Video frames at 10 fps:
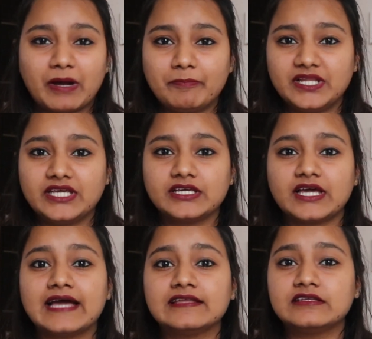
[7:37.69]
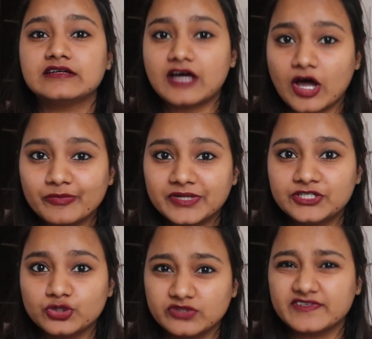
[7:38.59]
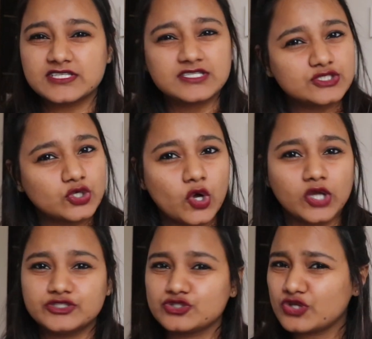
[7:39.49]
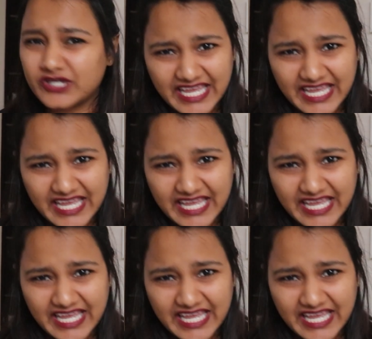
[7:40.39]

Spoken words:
public and the government universities or colleges or